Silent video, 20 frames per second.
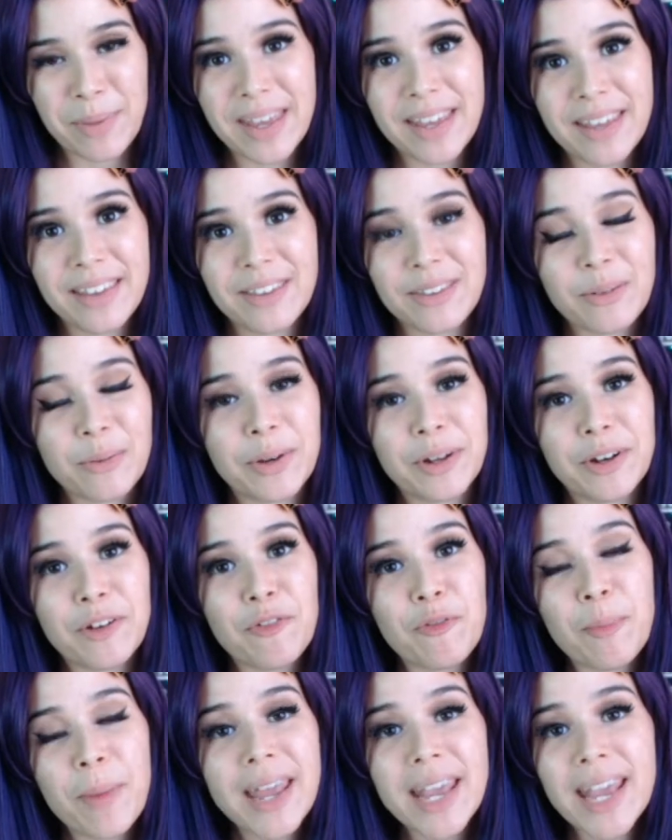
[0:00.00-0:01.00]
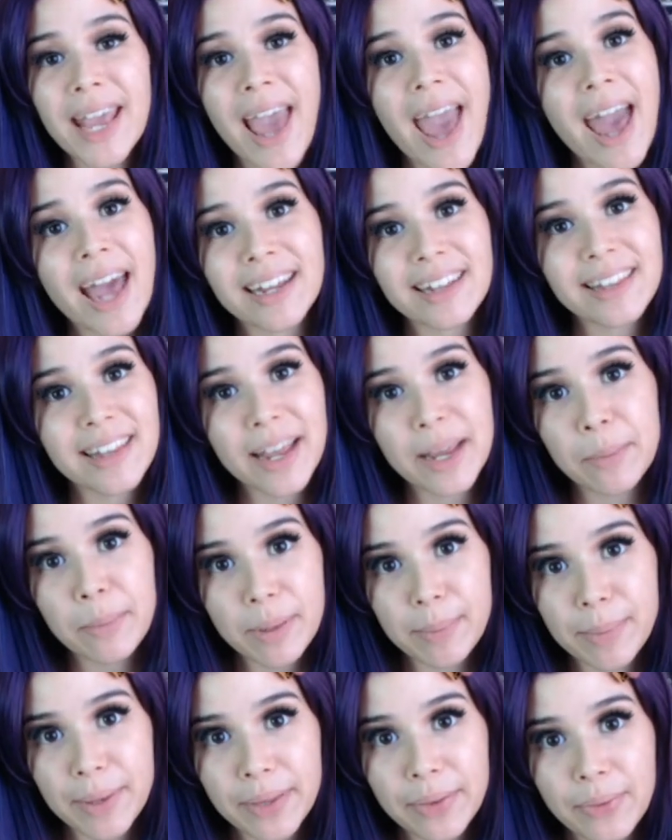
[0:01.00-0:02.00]
is one of my cacti
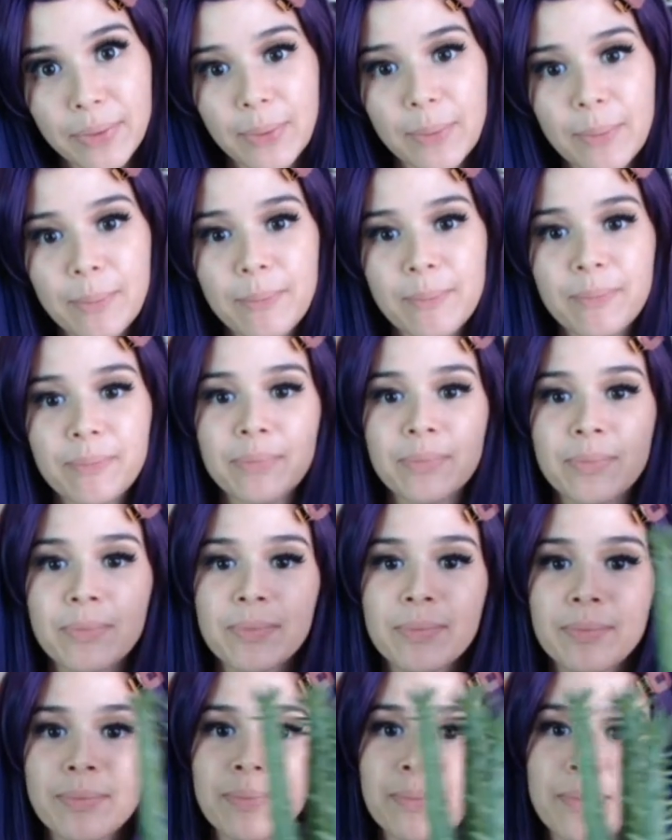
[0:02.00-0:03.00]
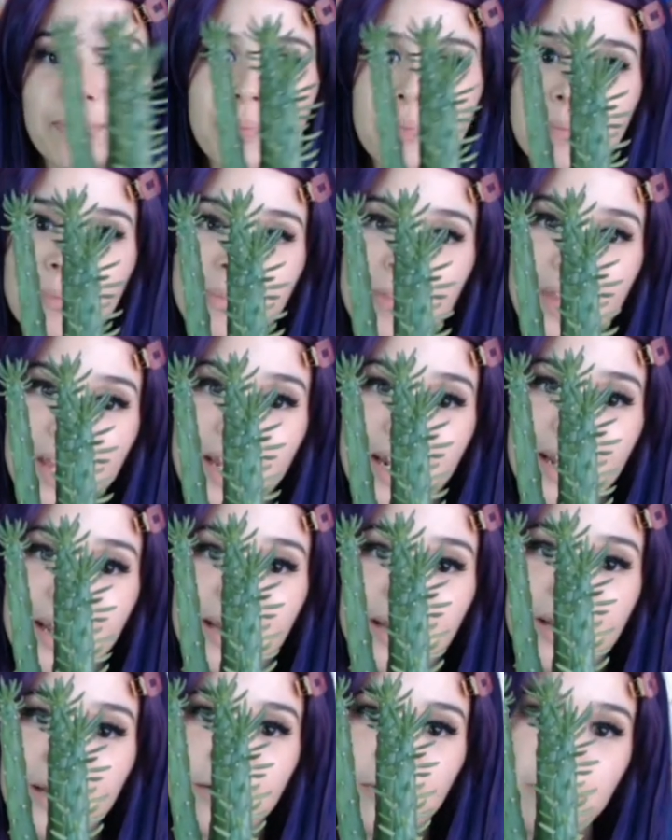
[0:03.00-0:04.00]
babies.
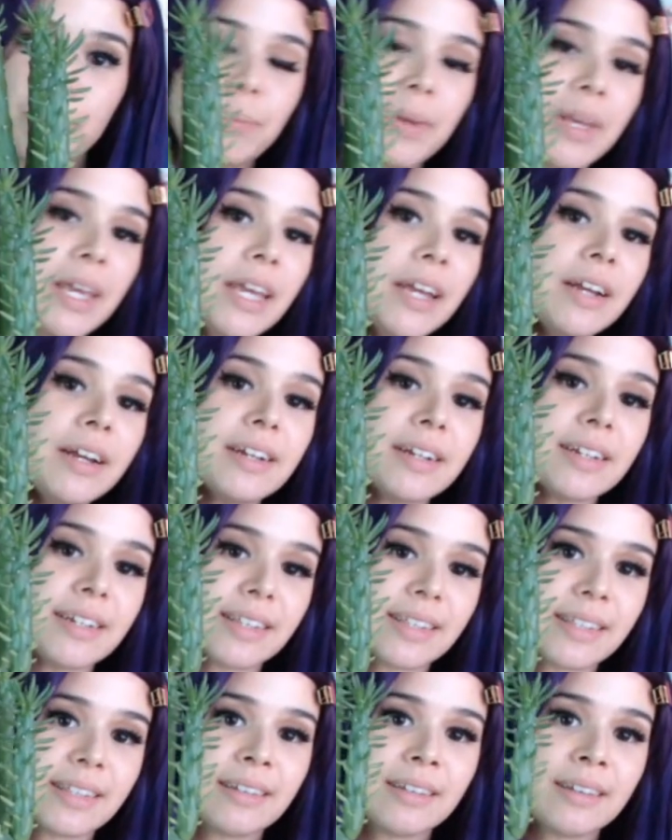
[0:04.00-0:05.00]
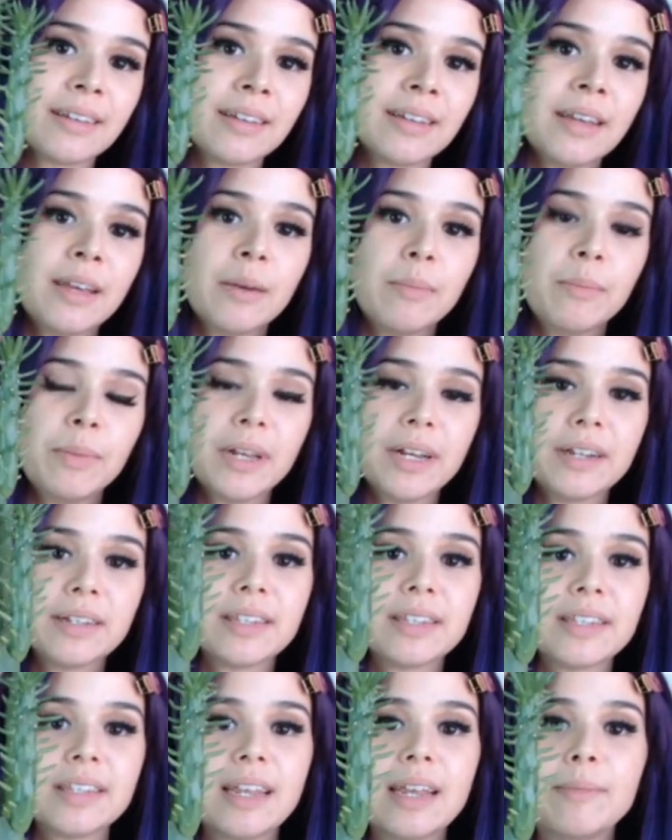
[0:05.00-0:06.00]
Ta-da! Pierce! Pierce
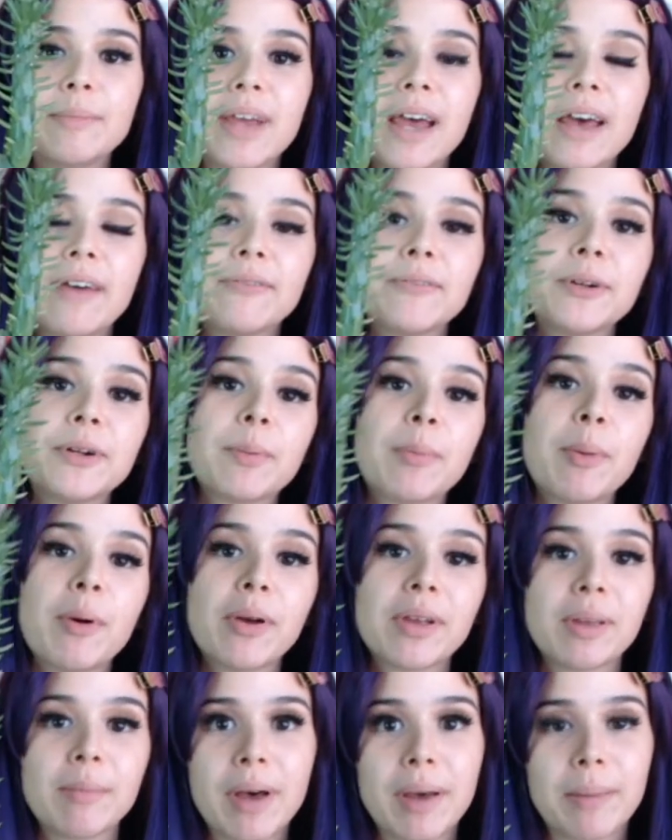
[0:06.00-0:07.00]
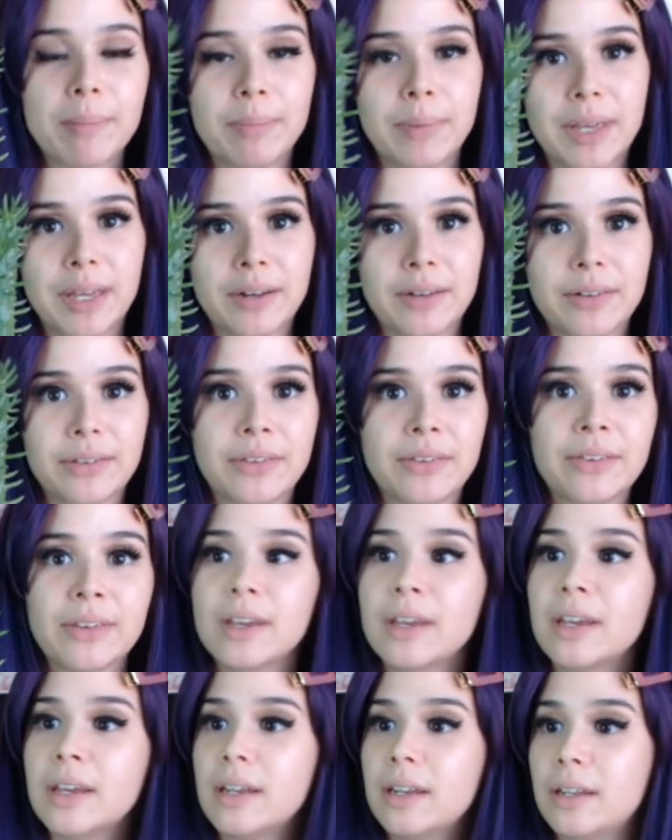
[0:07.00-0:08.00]
is named after the Pokemon Pierce,
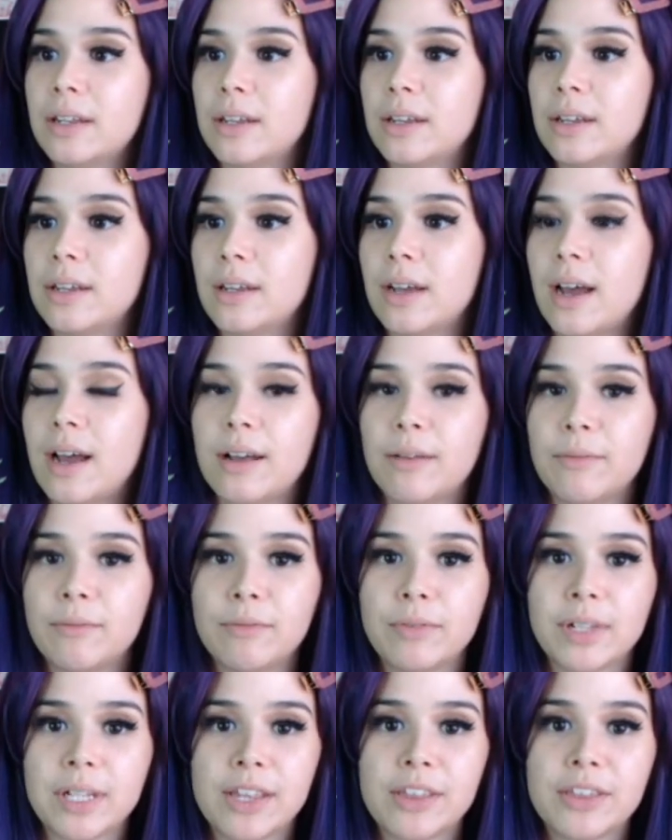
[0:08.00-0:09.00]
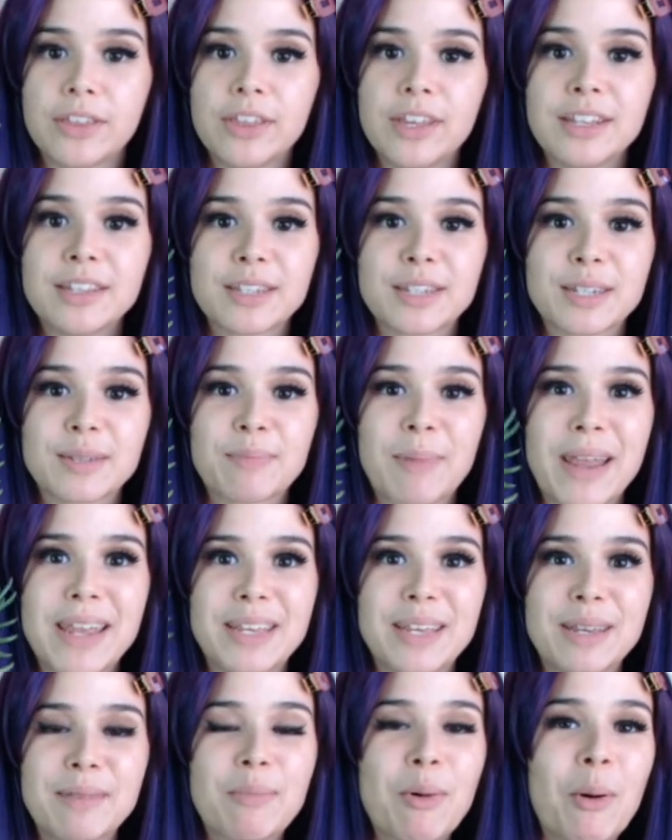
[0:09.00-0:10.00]
the really thin,
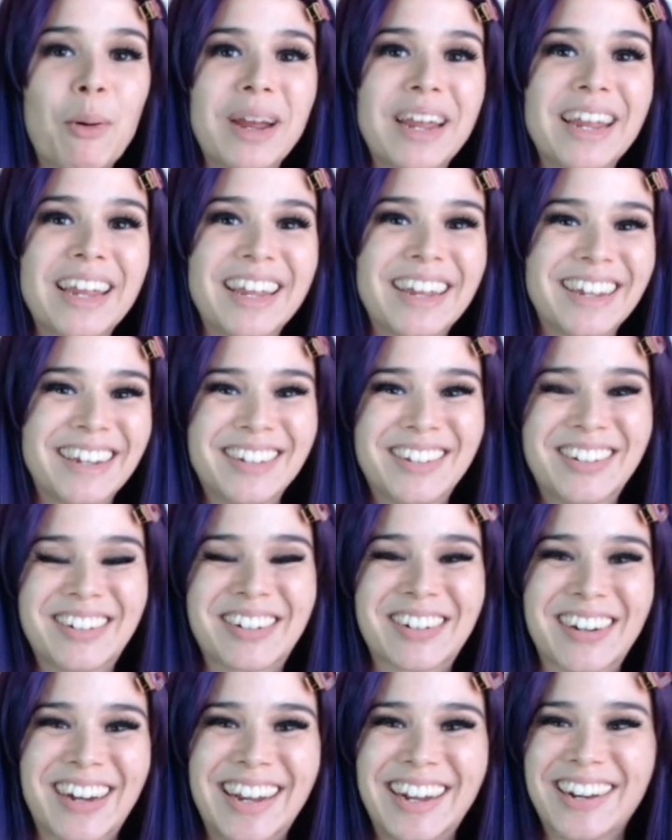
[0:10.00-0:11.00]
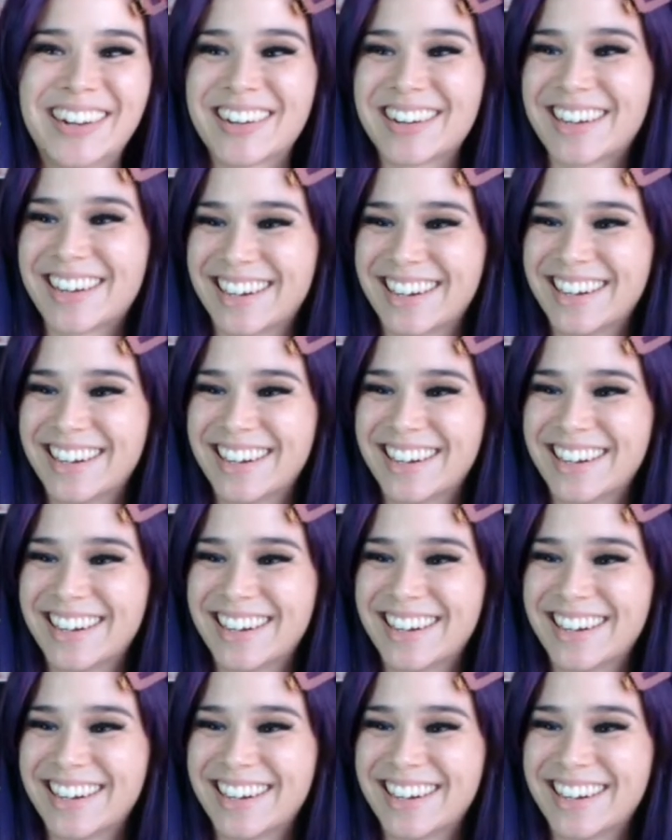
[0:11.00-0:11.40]
spiky boy trainer.